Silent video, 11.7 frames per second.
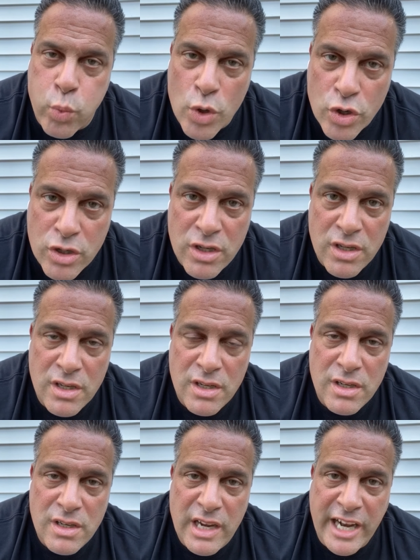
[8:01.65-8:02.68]
work
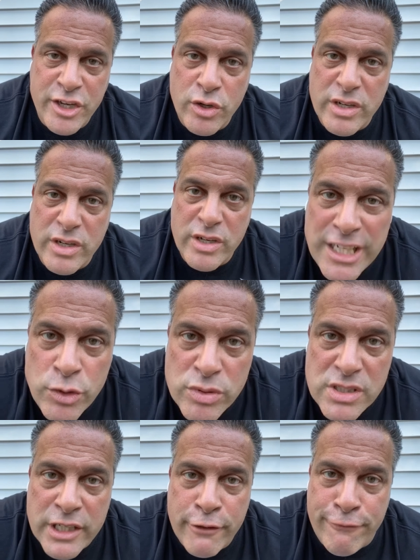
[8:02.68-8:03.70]
and you
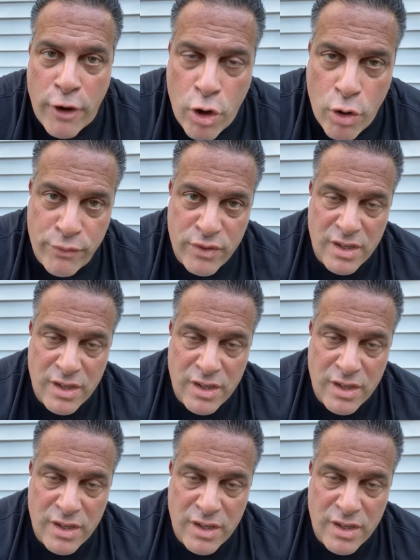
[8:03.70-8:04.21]
continuously evolve